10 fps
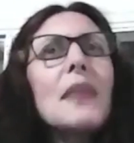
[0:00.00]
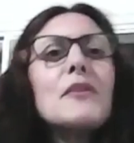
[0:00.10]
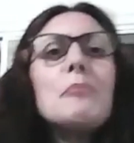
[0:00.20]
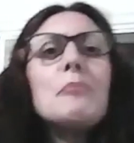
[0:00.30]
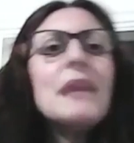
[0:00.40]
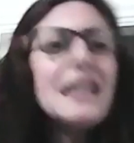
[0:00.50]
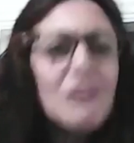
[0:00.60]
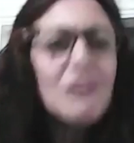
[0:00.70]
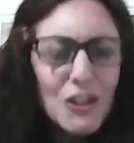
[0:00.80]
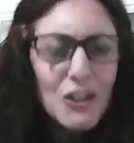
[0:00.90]

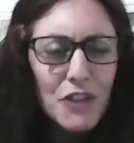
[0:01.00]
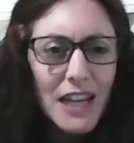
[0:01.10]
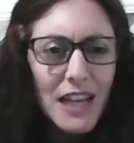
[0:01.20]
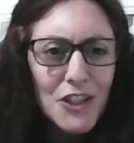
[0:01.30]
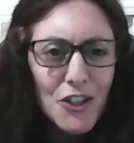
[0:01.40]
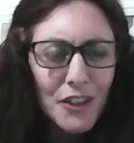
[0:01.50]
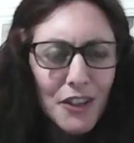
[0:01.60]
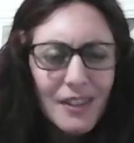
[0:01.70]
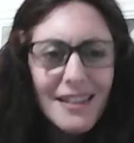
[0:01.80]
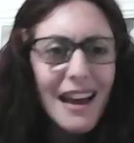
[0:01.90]
pillar of education,
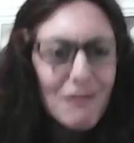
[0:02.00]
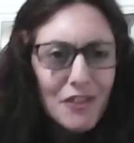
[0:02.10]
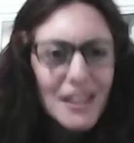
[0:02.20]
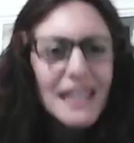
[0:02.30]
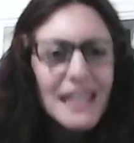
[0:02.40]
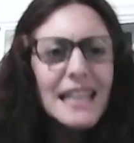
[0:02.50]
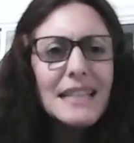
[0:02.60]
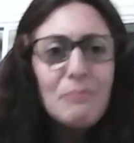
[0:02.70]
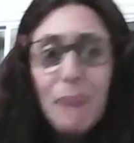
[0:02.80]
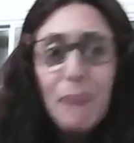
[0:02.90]
because everything
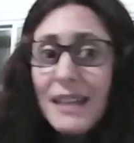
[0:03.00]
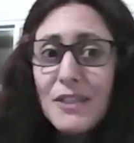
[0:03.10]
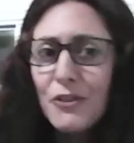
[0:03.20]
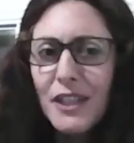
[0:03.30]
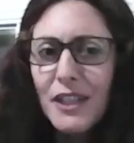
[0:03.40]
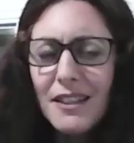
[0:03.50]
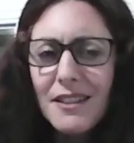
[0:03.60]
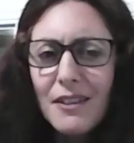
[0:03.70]
is based on it.